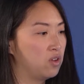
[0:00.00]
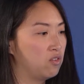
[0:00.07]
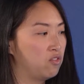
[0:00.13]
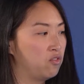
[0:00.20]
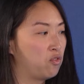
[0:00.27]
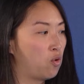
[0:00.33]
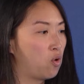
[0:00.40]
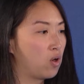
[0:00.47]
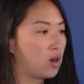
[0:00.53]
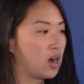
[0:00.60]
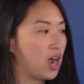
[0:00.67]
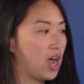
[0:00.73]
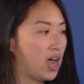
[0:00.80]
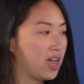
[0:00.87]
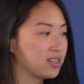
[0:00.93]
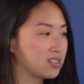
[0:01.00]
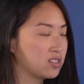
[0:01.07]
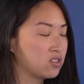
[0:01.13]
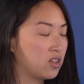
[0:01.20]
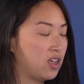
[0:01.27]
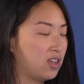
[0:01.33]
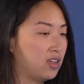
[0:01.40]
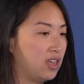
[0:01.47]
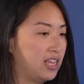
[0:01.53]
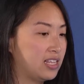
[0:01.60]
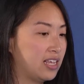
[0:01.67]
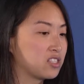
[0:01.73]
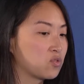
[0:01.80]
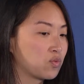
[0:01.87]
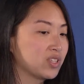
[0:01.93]
For us,
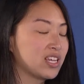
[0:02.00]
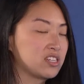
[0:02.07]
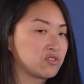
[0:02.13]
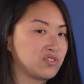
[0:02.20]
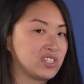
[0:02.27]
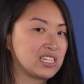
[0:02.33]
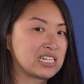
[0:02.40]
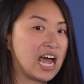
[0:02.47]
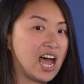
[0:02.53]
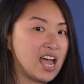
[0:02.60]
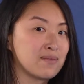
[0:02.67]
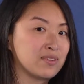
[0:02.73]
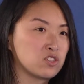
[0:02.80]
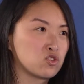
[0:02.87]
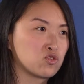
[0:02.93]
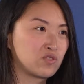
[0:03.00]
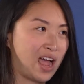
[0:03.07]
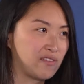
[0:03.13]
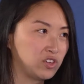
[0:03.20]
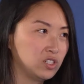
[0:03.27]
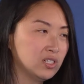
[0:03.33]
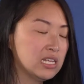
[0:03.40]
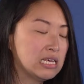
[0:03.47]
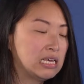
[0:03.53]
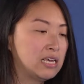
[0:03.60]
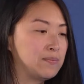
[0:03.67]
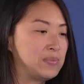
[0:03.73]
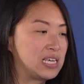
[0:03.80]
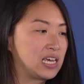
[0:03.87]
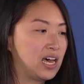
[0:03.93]
it's a really interesting time in travel
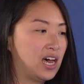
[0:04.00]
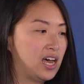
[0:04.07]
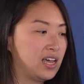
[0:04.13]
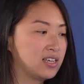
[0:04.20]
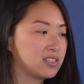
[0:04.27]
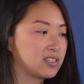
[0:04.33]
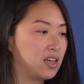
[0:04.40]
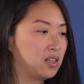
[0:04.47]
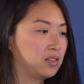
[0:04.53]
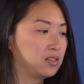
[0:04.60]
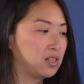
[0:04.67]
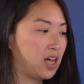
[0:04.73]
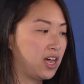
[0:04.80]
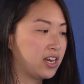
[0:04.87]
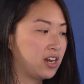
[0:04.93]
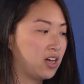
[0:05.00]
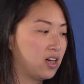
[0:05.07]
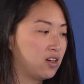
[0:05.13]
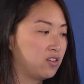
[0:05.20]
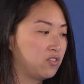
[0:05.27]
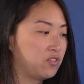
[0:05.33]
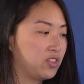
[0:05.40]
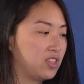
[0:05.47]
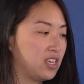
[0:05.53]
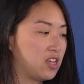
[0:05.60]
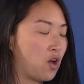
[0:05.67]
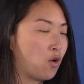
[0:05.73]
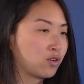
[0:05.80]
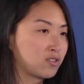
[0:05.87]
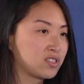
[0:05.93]
because a lot of the
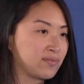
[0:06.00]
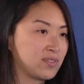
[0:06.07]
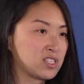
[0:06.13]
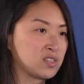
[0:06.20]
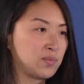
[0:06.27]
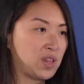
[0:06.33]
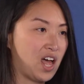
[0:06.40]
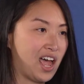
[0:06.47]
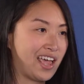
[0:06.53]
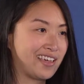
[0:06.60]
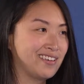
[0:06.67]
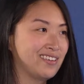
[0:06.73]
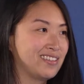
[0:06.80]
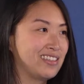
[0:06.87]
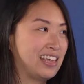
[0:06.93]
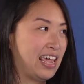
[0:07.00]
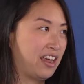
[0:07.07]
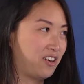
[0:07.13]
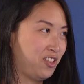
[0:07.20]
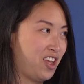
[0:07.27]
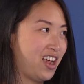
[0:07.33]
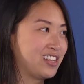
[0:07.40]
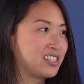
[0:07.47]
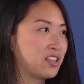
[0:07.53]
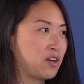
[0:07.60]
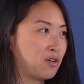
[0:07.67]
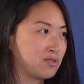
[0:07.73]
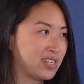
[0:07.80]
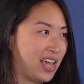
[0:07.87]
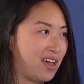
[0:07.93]
owners of the supply, the airlines and the
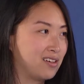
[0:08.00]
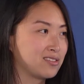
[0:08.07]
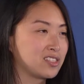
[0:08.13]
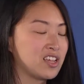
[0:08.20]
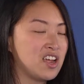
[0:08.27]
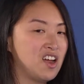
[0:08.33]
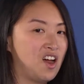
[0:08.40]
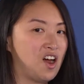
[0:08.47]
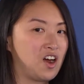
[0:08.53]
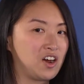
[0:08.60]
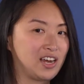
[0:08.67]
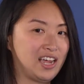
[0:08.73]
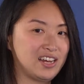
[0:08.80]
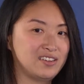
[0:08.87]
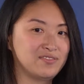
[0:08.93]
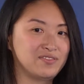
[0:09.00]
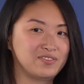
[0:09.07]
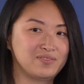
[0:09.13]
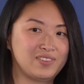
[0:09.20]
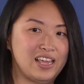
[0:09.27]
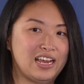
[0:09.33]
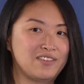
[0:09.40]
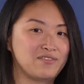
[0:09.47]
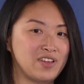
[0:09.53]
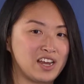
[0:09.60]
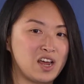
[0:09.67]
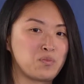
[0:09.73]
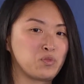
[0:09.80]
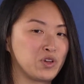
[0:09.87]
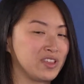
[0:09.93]
hotels, are kind of getting fed
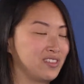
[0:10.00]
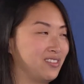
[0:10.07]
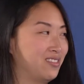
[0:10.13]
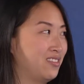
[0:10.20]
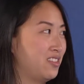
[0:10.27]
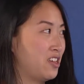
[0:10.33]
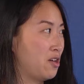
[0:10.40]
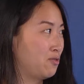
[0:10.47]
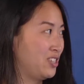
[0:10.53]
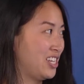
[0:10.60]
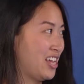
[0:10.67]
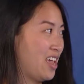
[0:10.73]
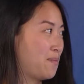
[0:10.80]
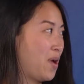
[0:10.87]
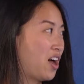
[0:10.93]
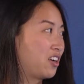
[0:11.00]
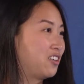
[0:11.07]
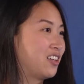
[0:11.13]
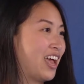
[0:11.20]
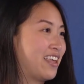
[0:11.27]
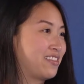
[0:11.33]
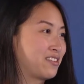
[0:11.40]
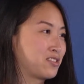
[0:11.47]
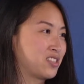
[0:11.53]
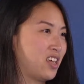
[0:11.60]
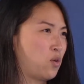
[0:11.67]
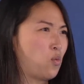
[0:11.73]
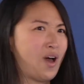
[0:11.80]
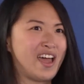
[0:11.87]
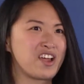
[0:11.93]
up with the OTA model, and they're
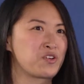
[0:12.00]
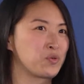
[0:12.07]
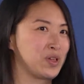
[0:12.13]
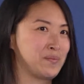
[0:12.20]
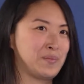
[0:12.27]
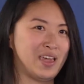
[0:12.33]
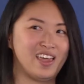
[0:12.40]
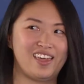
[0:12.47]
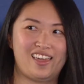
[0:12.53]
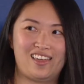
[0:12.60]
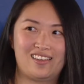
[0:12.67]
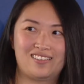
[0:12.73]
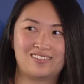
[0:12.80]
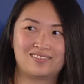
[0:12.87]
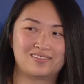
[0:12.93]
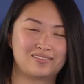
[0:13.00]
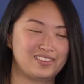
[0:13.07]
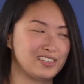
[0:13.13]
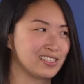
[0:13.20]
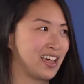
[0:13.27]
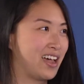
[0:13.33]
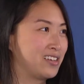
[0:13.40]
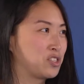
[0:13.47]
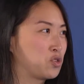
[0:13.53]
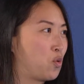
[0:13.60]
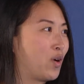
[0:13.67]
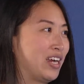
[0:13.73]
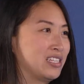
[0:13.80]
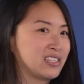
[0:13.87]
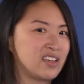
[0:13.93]
saying, why are we paying these guys
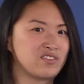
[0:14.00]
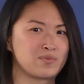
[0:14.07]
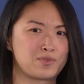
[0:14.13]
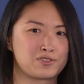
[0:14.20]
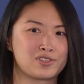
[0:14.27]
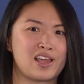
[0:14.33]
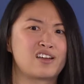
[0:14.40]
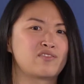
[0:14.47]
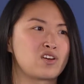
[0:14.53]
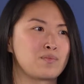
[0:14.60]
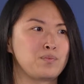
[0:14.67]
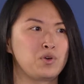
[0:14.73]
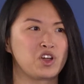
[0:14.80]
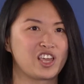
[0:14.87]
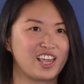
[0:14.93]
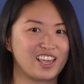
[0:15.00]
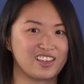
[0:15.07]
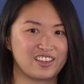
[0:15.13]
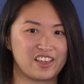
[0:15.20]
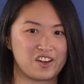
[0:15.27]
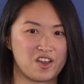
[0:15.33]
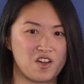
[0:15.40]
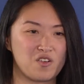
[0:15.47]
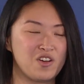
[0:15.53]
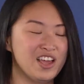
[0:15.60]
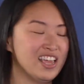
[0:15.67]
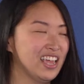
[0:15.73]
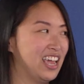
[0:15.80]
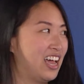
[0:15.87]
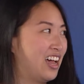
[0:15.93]
27% of our booking,
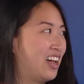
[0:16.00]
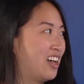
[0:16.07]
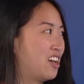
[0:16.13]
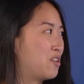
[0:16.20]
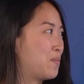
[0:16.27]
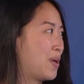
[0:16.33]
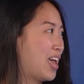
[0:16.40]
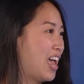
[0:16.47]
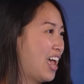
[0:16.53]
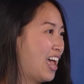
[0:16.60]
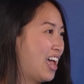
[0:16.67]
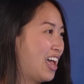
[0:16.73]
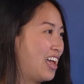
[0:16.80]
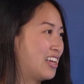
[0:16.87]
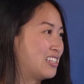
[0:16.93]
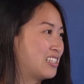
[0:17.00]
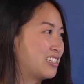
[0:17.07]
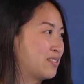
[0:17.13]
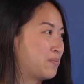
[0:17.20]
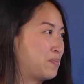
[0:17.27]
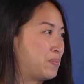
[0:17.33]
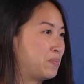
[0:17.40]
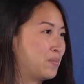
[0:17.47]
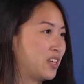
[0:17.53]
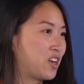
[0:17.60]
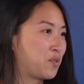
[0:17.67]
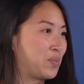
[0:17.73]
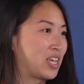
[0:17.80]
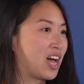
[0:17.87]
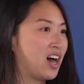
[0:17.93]
and
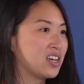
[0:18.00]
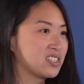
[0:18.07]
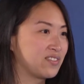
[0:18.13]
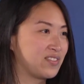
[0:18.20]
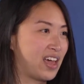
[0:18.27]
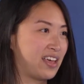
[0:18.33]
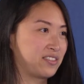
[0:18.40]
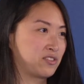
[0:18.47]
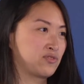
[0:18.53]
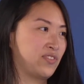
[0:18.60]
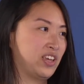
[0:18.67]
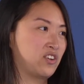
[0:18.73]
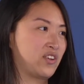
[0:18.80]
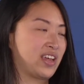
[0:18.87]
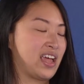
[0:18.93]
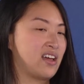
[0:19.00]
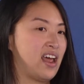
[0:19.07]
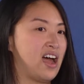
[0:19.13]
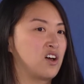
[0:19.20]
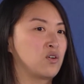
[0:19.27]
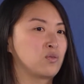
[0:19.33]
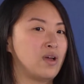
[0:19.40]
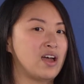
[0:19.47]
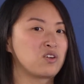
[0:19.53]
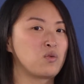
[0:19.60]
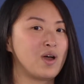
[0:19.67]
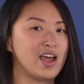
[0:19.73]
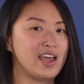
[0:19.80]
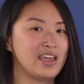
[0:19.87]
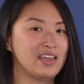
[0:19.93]
because of that, they're figuring out how
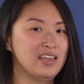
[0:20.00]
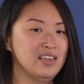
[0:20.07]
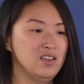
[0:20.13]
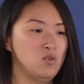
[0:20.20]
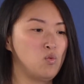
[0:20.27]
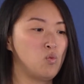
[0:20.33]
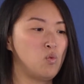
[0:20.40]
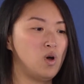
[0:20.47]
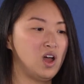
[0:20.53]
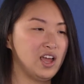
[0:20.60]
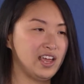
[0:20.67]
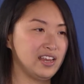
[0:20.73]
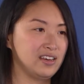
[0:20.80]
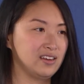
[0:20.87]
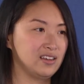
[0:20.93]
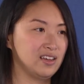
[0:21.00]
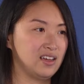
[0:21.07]
do I, one,